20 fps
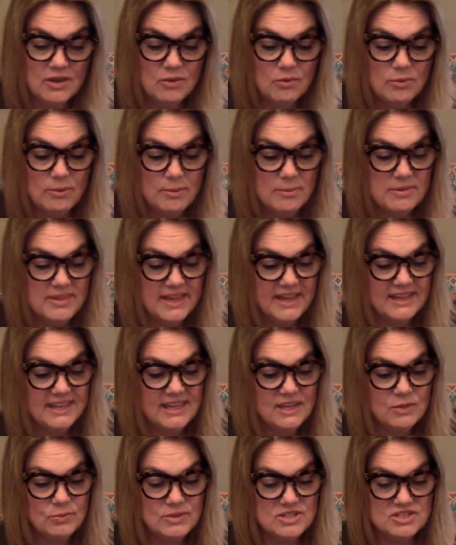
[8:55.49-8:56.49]
Remember that
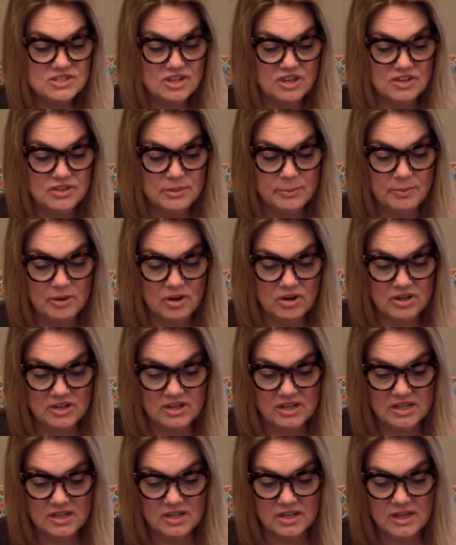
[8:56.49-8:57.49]
kid we saw at the
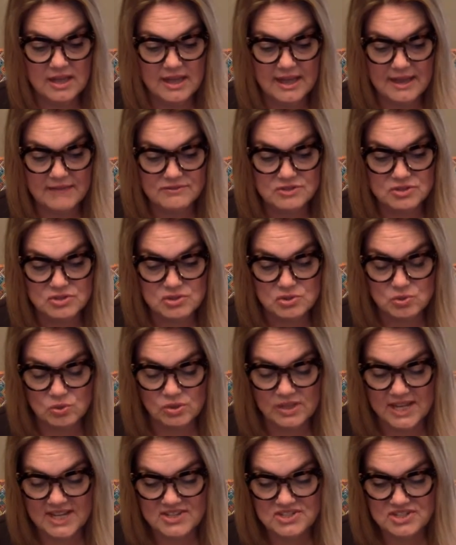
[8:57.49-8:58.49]
park after
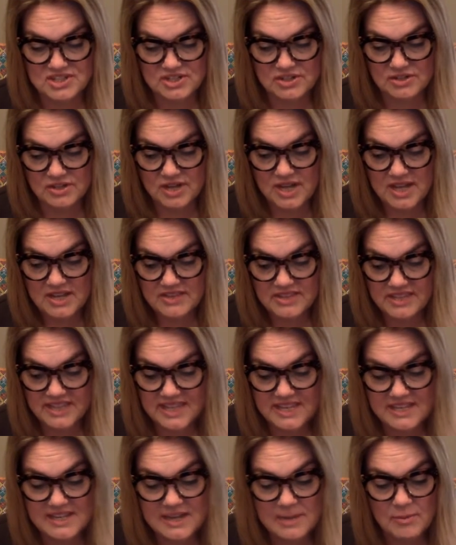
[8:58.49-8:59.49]
school last year? The
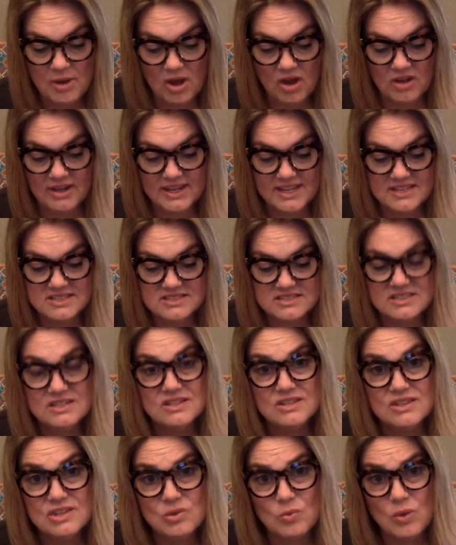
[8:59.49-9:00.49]
kid named August?
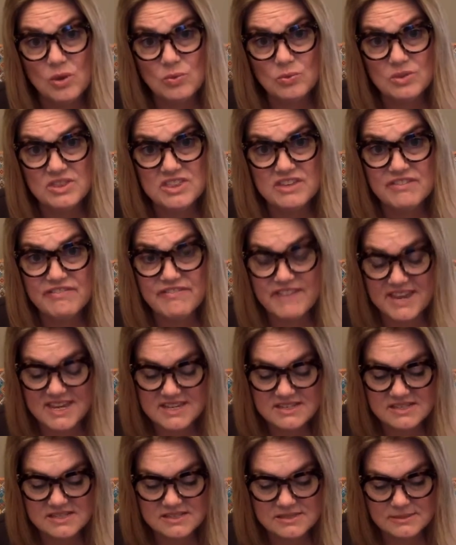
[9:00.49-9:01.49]
The one with the
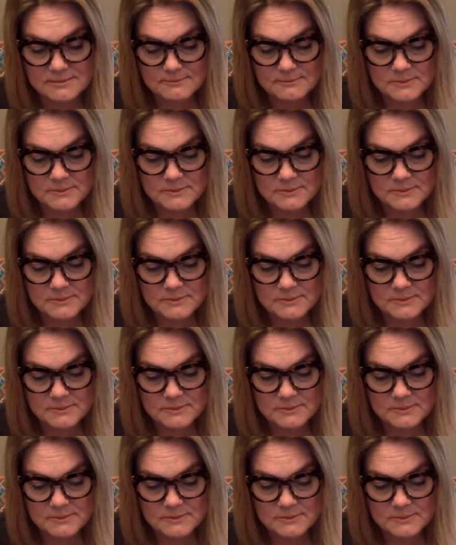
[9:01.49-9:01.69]
face?"